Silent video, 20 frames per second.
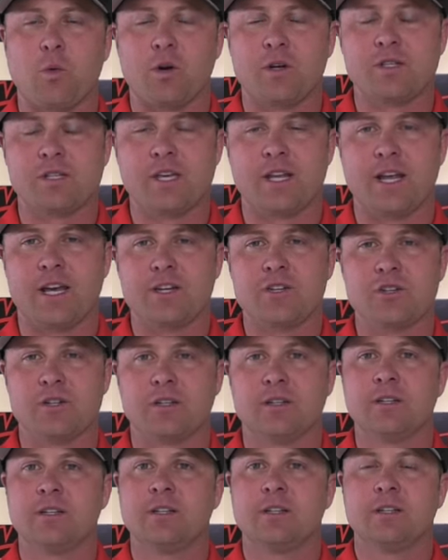Works
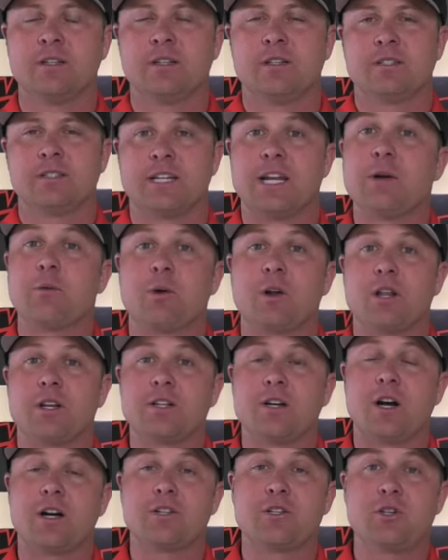Connection. Today we're going to
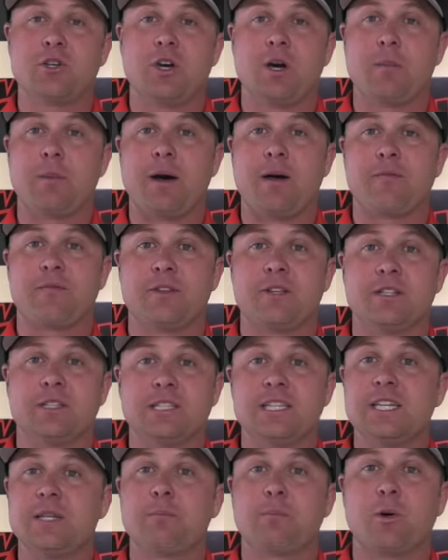talk to you about the
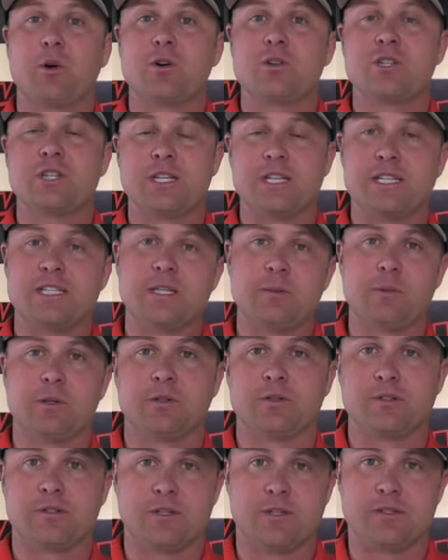Elite Perch Easy
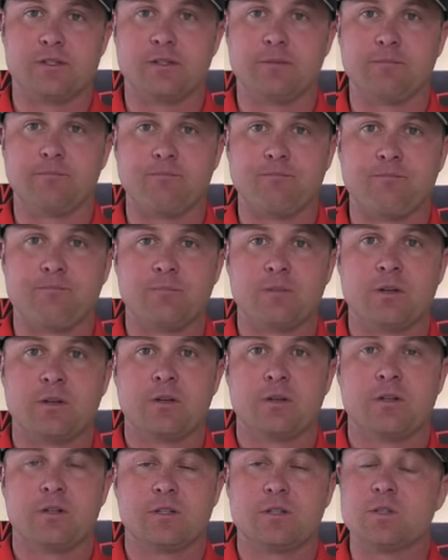Build system.
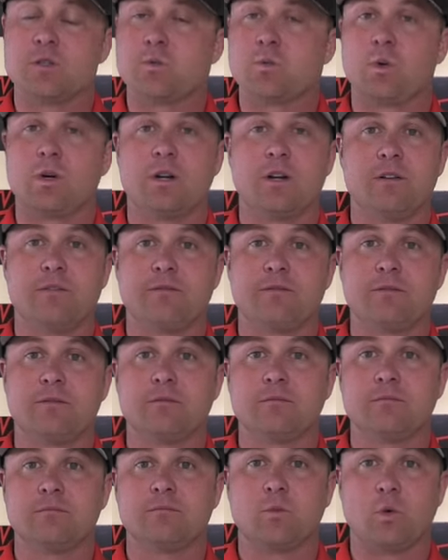This is one of
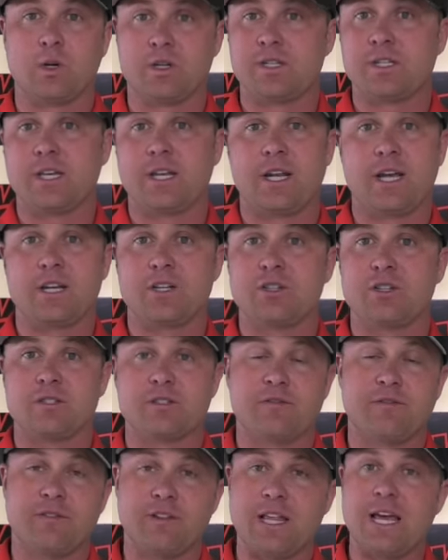Works Connection's
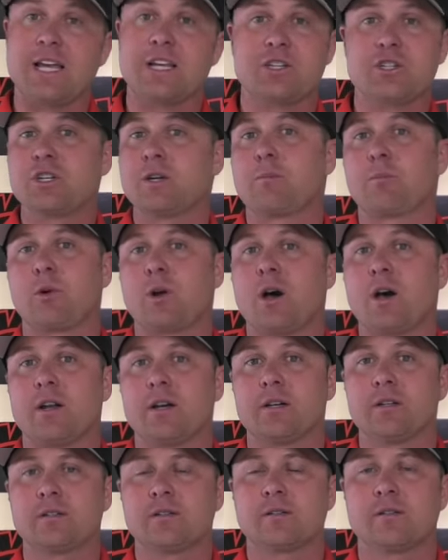flagship
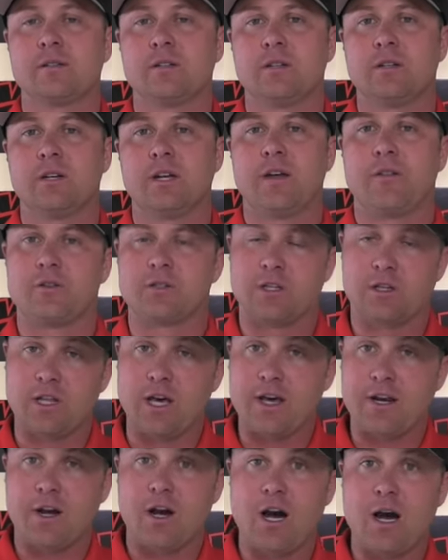products, and there's a
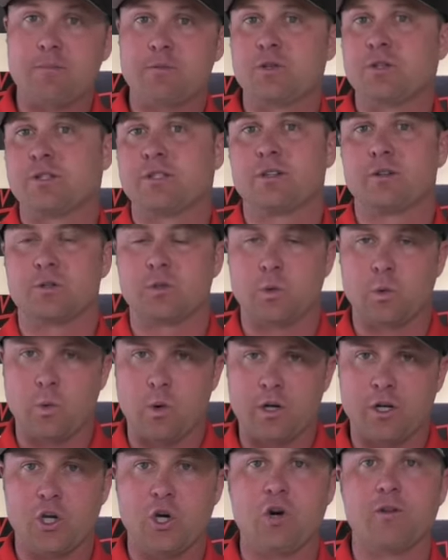lot of options here, so we
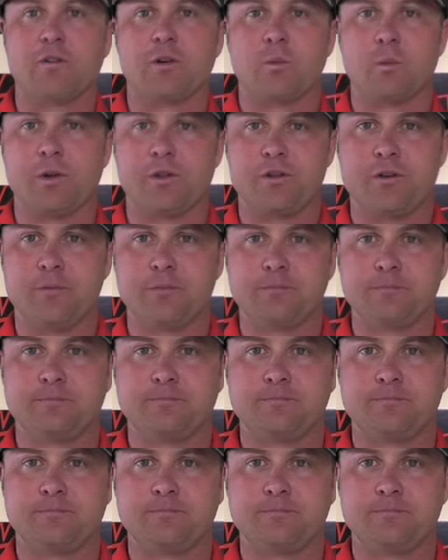want to go over them with you.